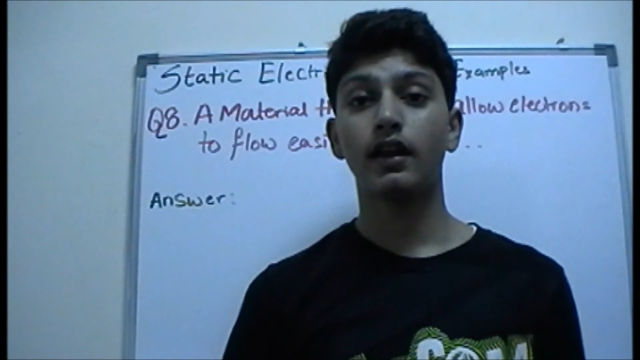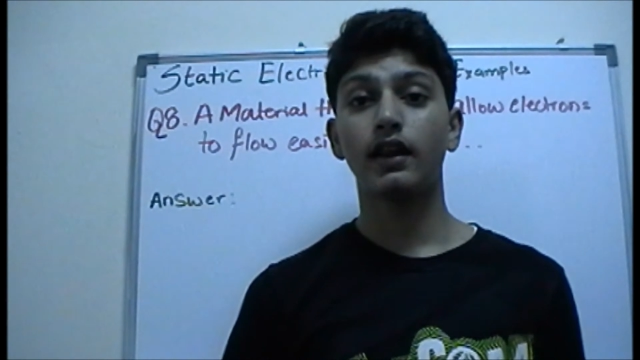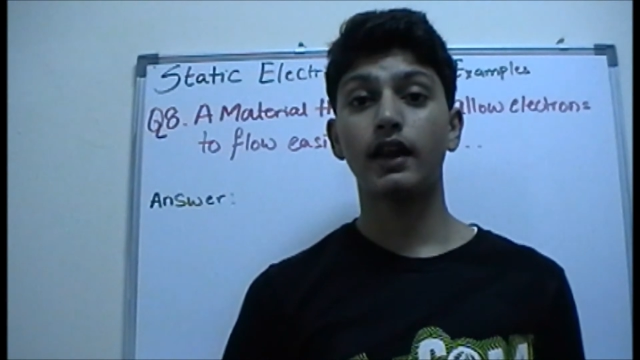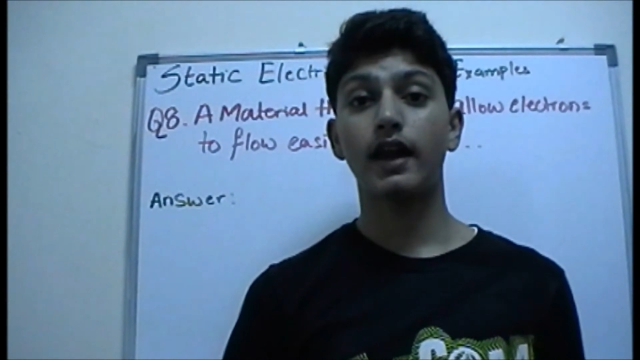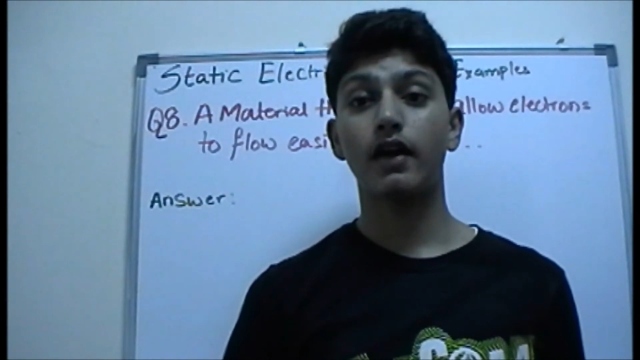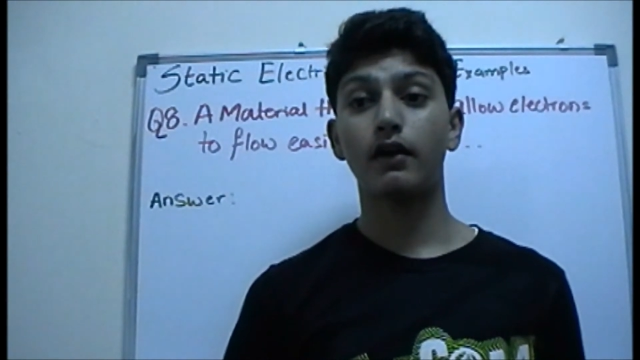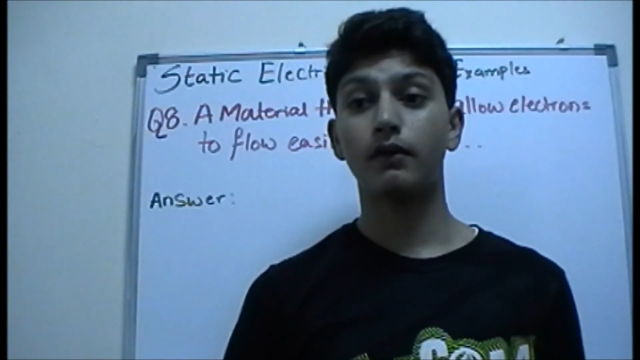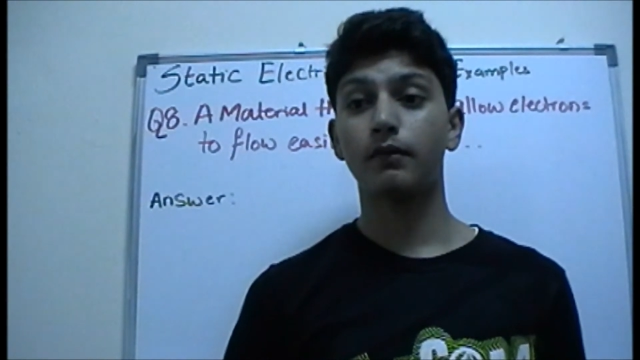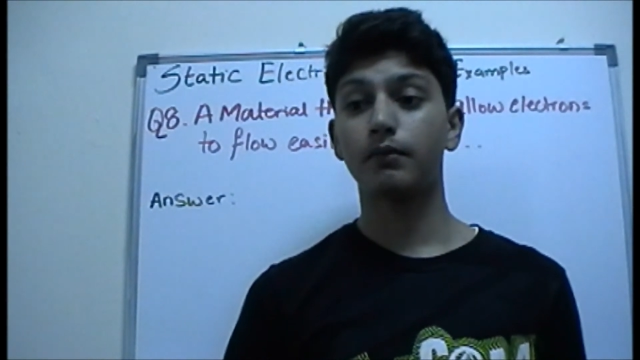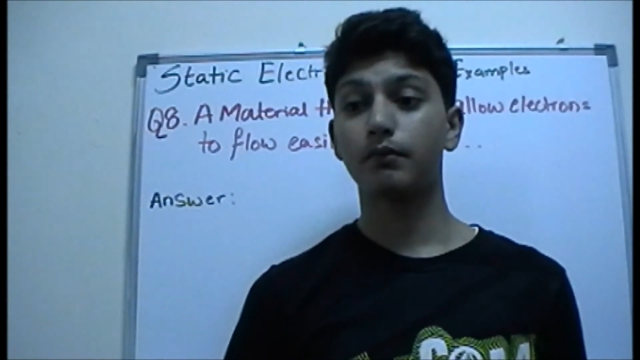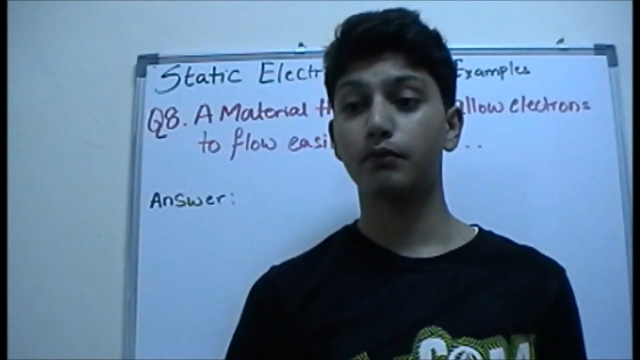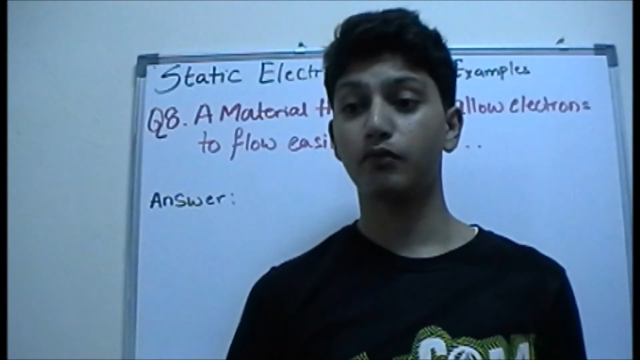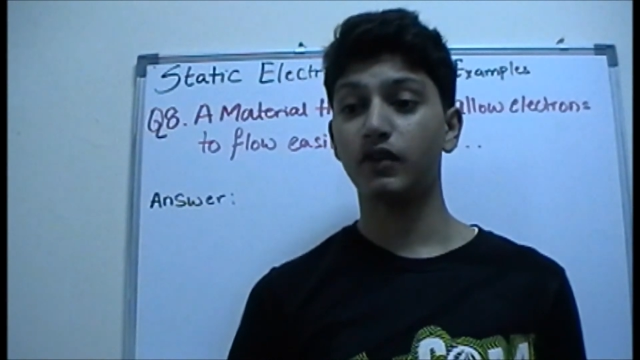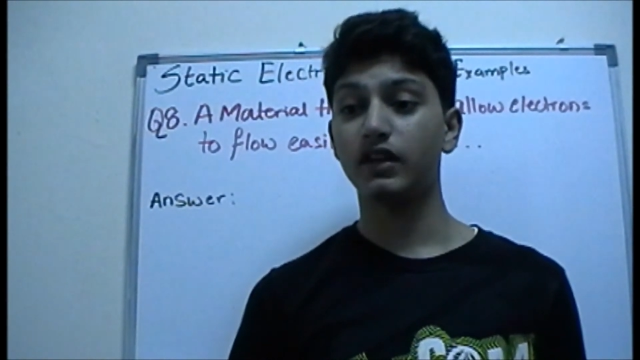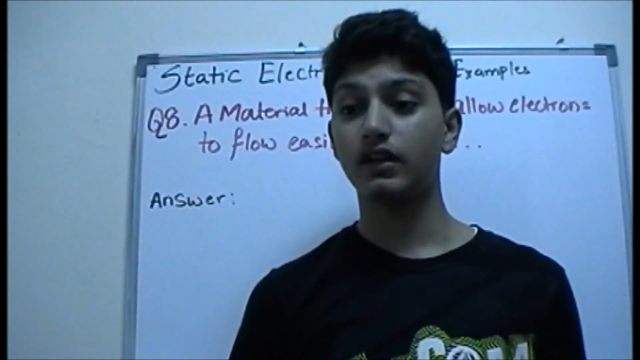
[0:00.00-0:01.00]
Now
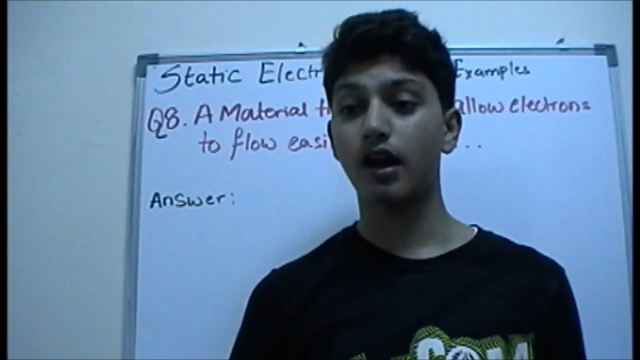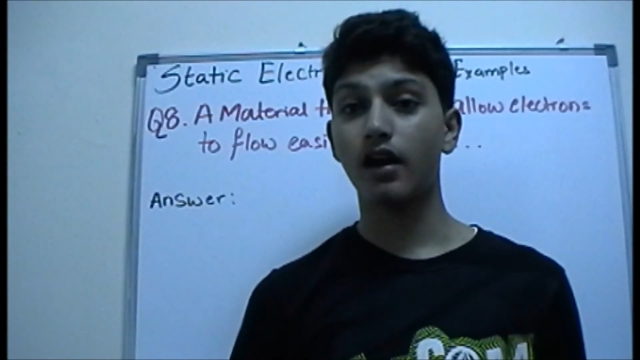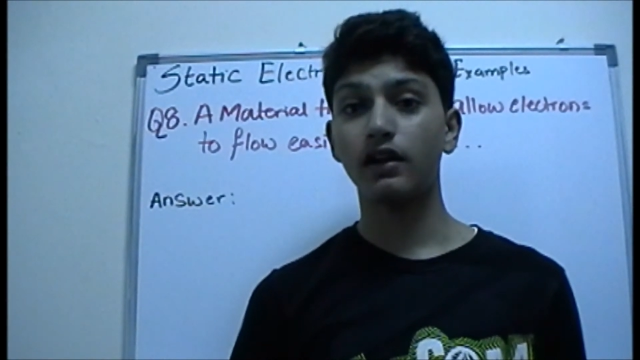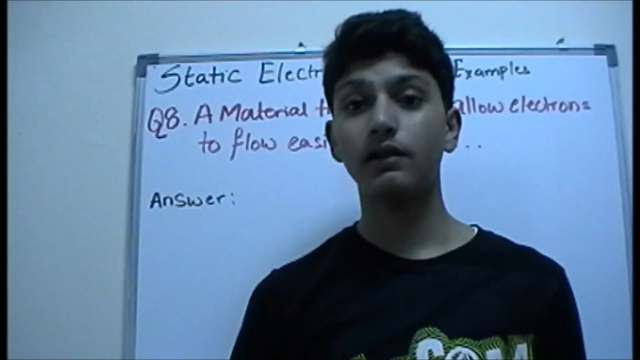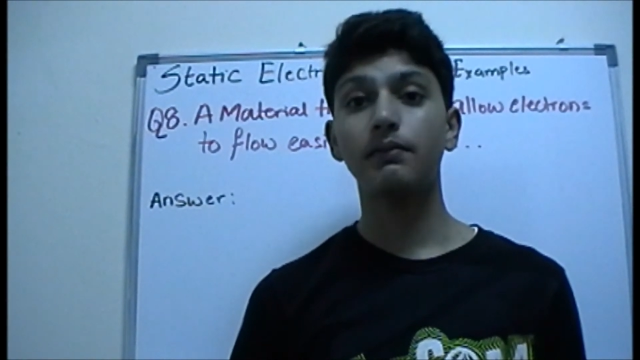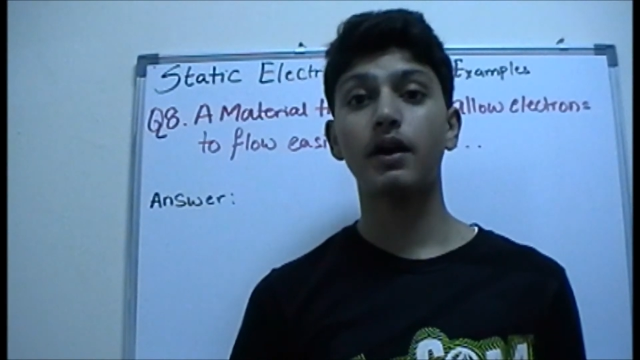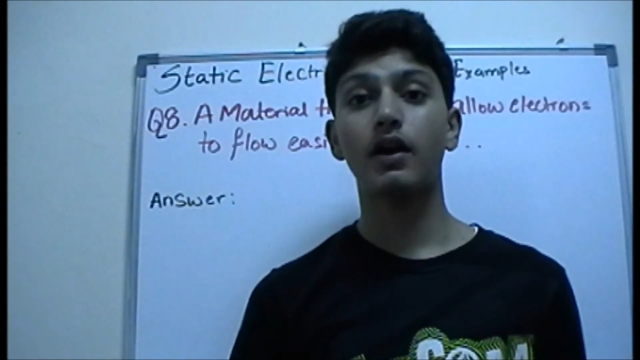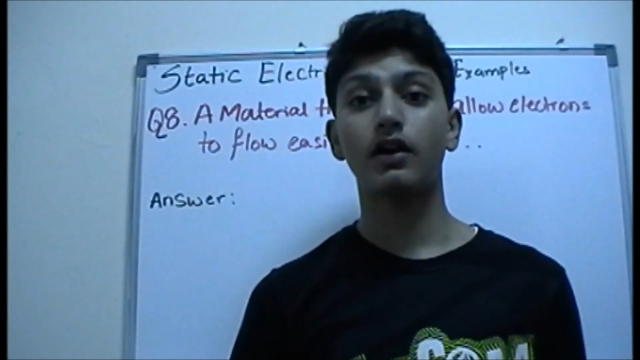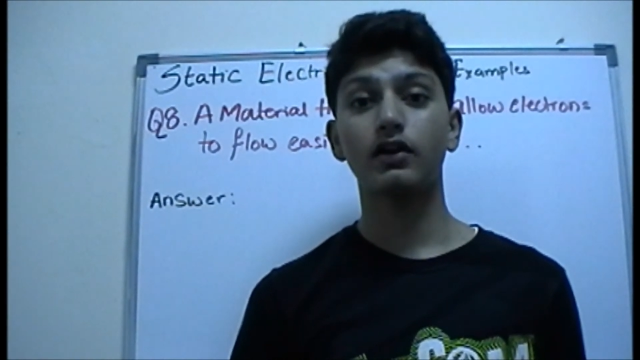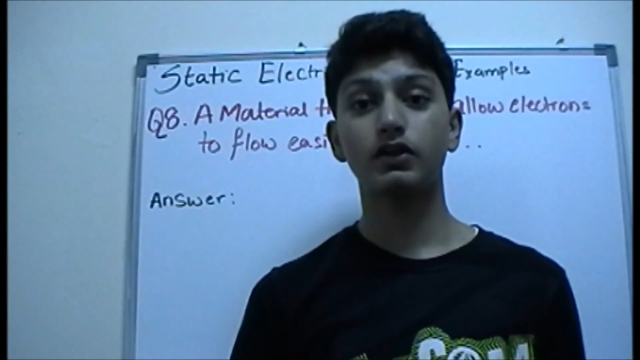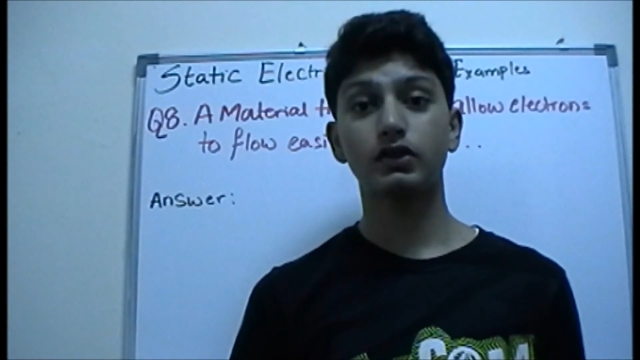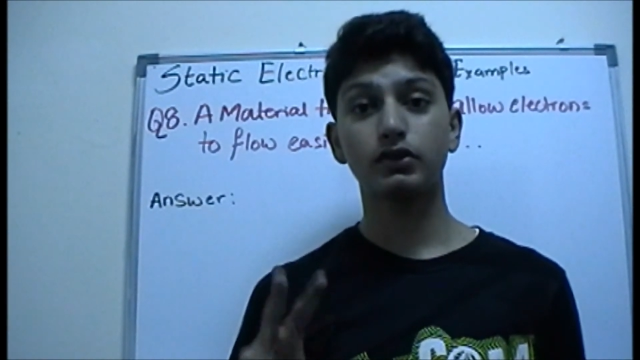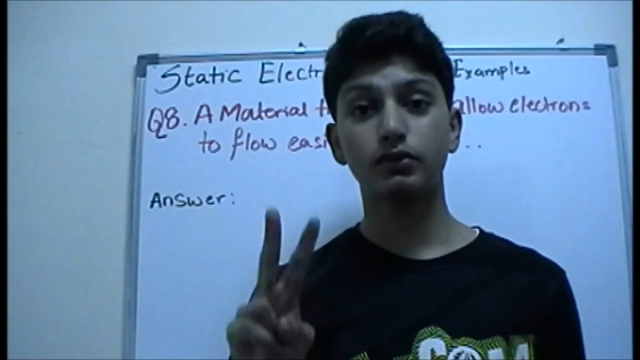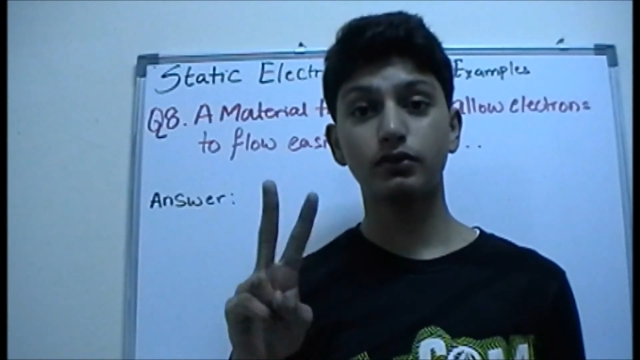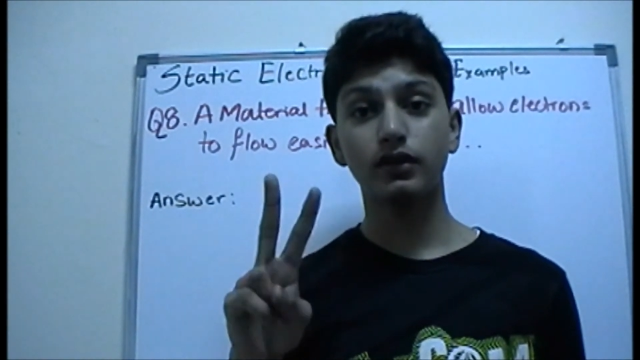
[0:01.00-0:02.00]
we talked about
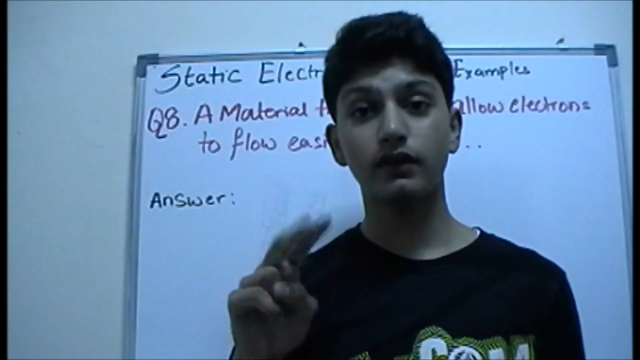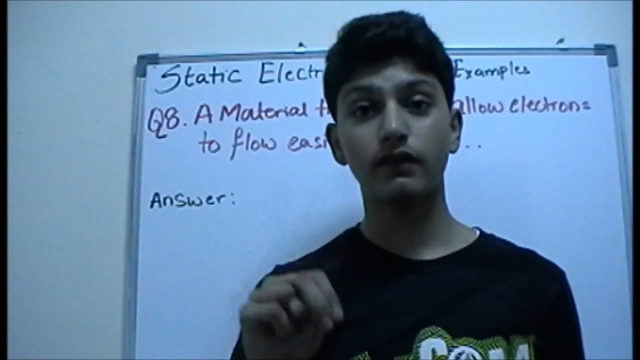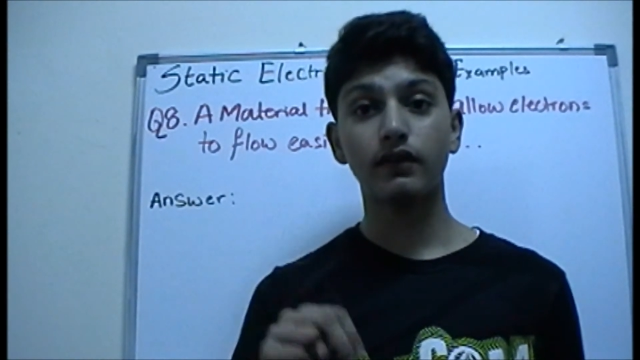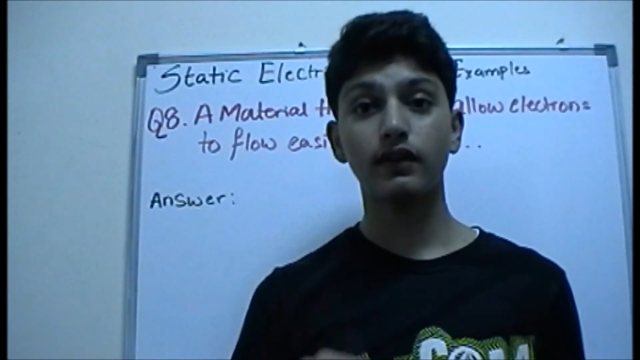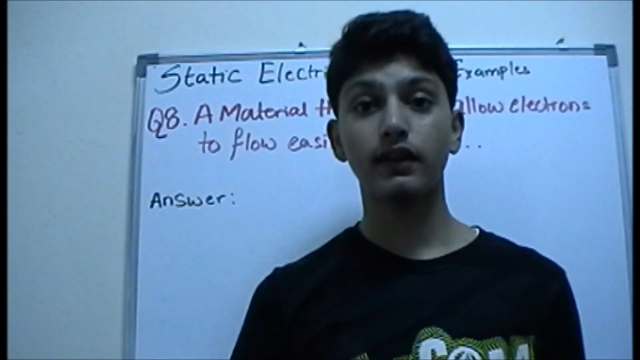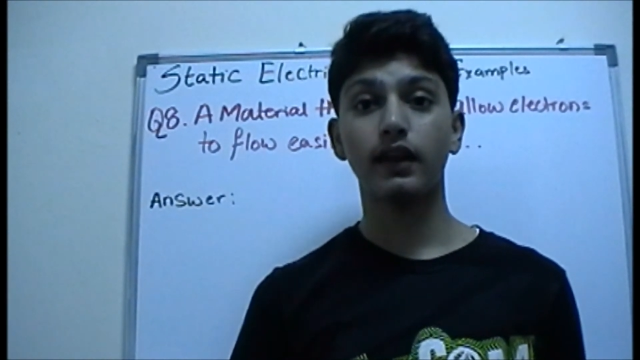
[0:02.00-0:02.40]
two different